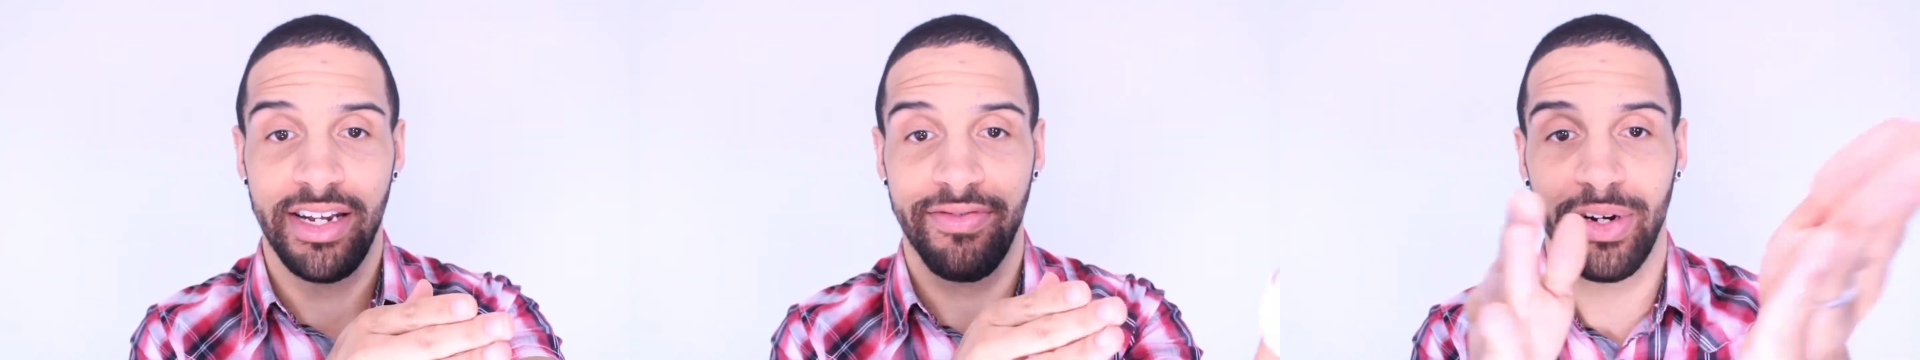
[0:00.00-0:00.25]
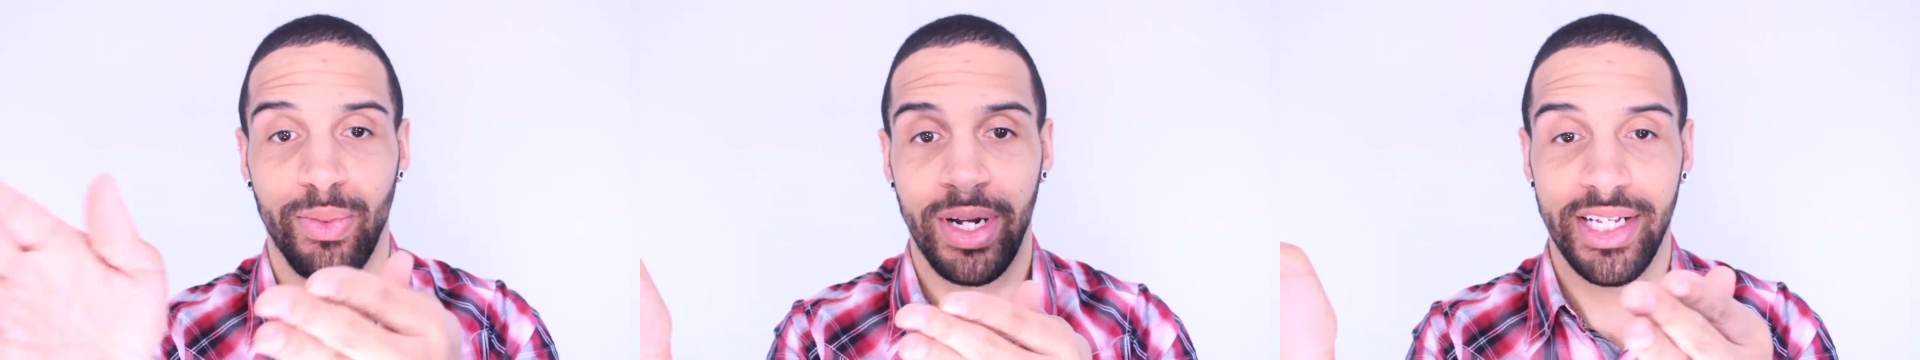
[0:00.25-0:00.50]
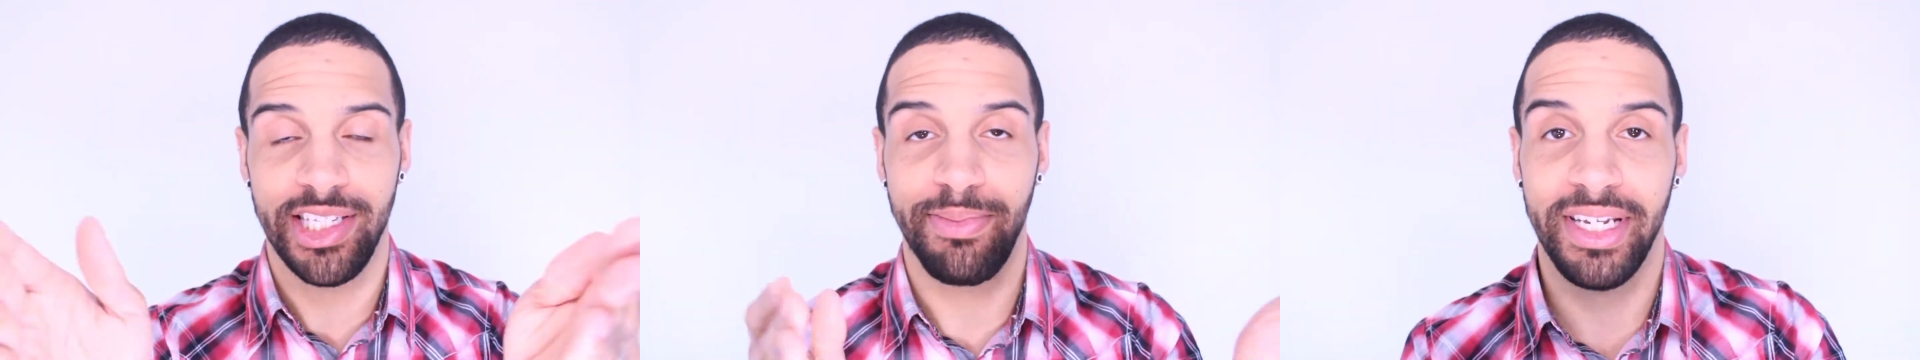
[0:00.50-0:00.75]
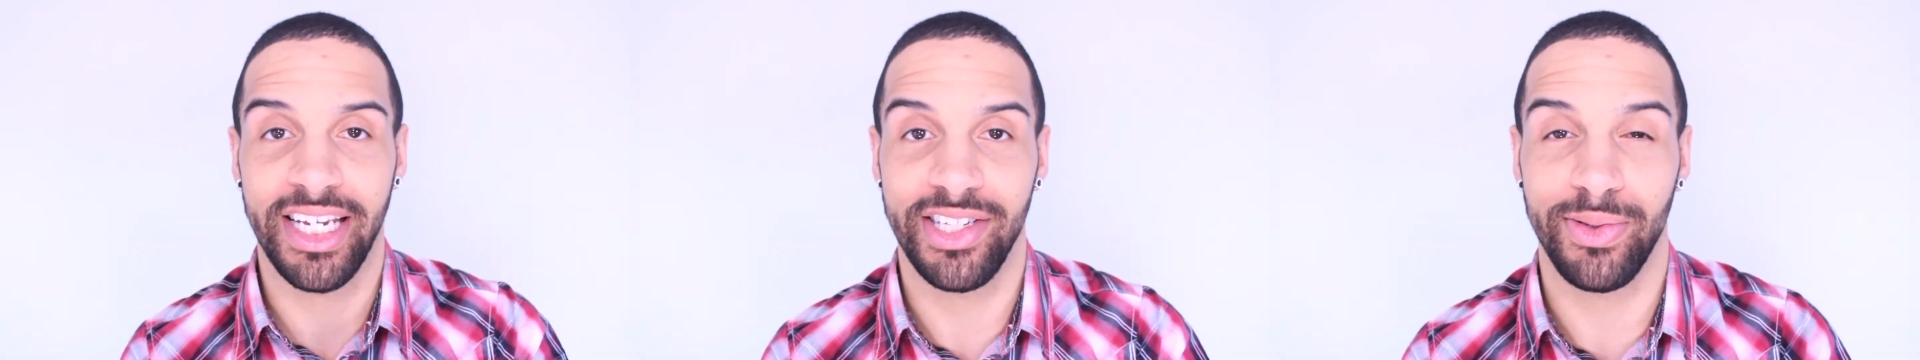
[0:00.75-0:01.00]
different ones
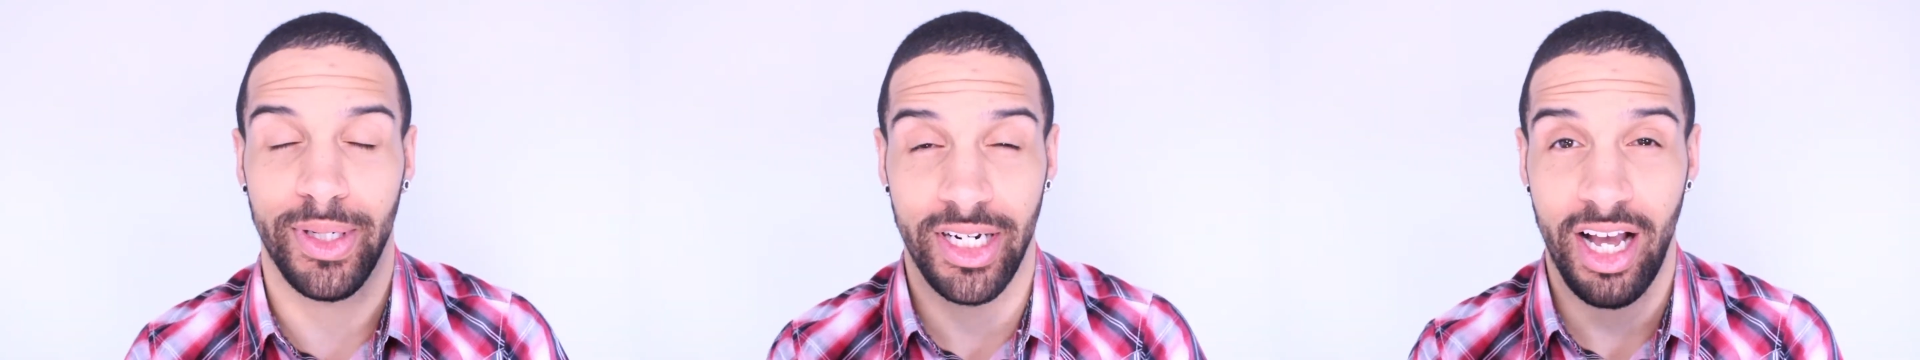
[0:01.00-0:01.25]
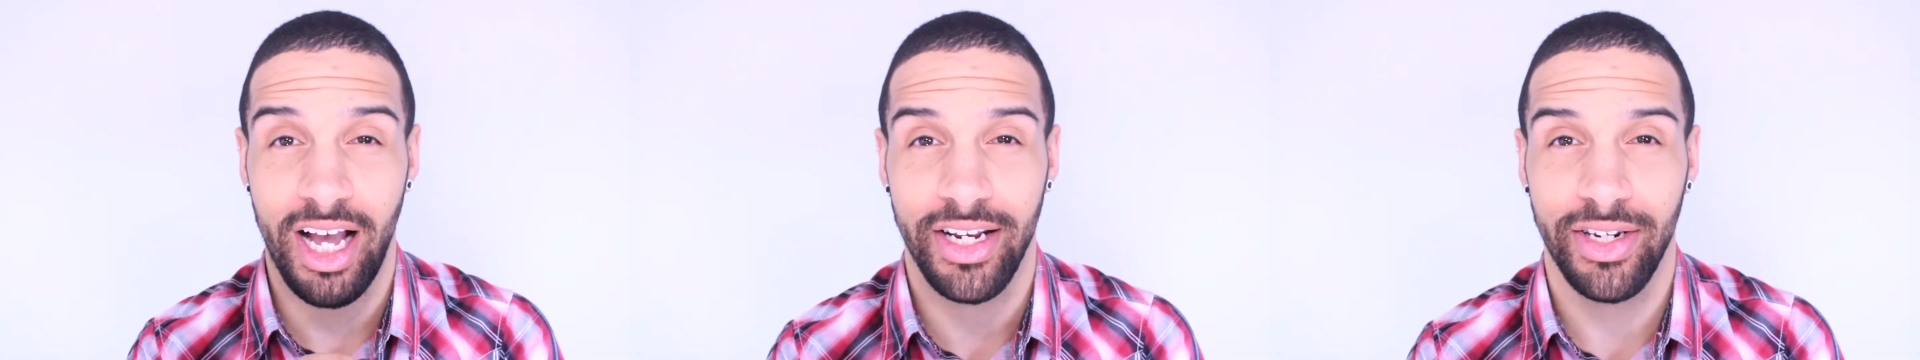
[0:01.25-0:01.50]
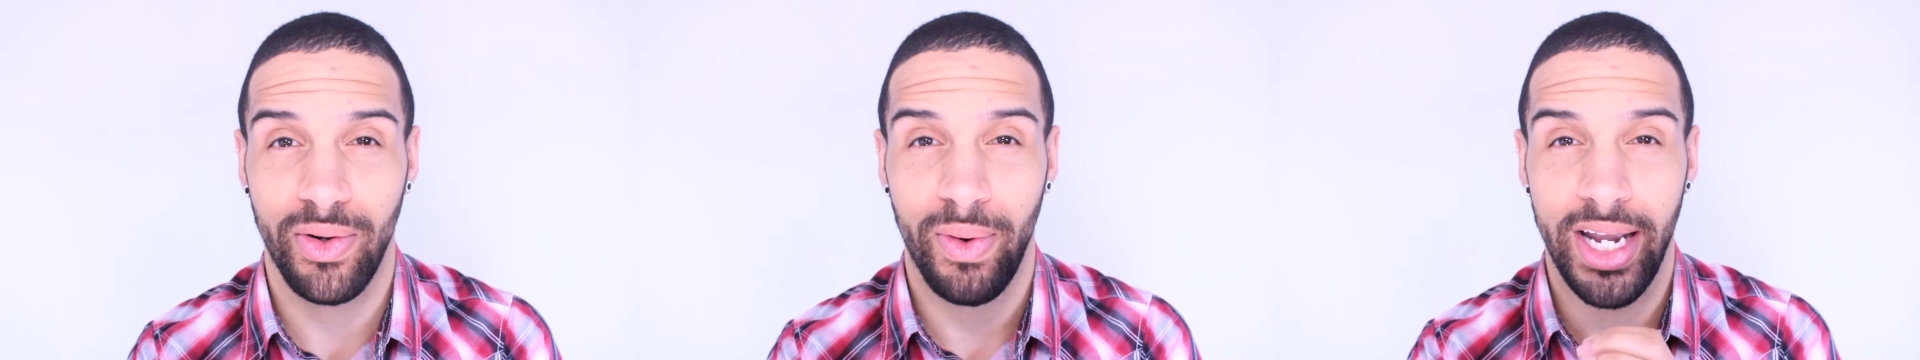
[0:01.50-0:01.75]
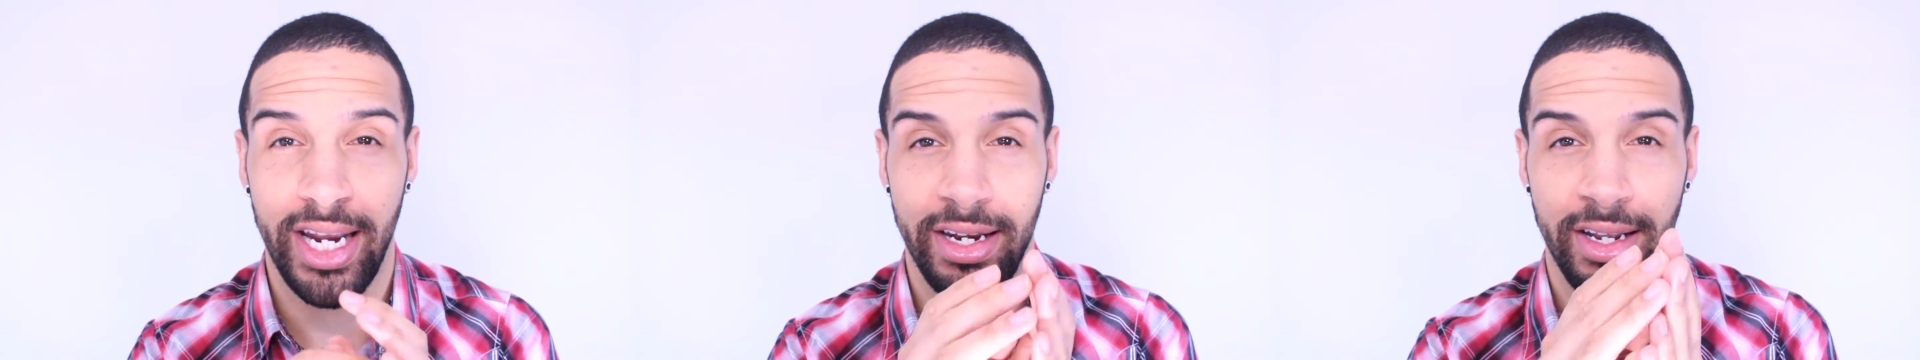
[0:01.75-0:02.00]
because we're not
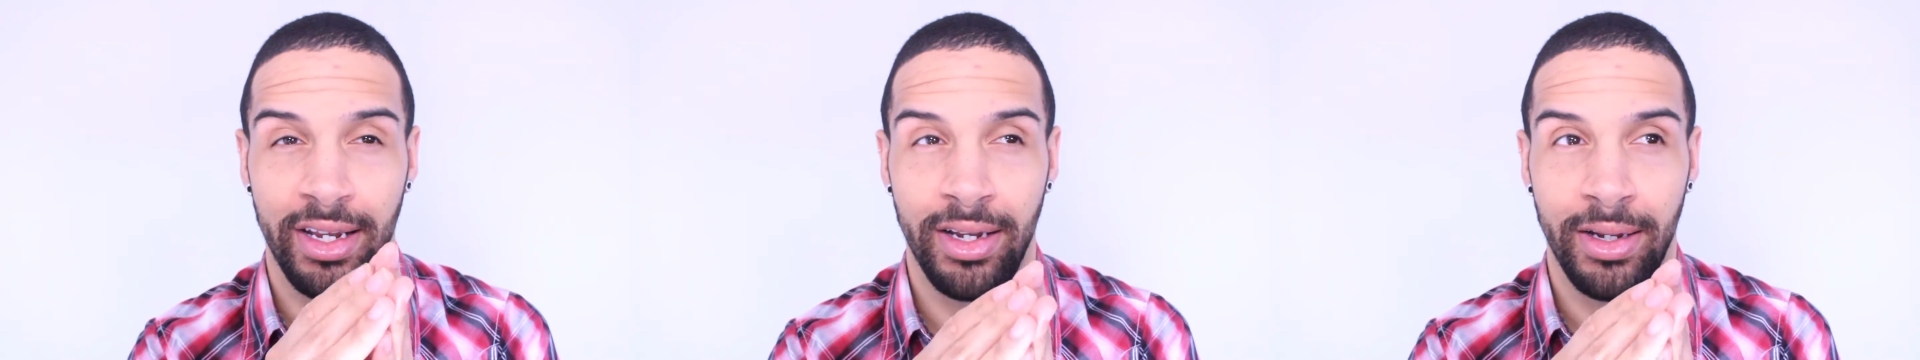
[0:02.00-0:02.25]
quite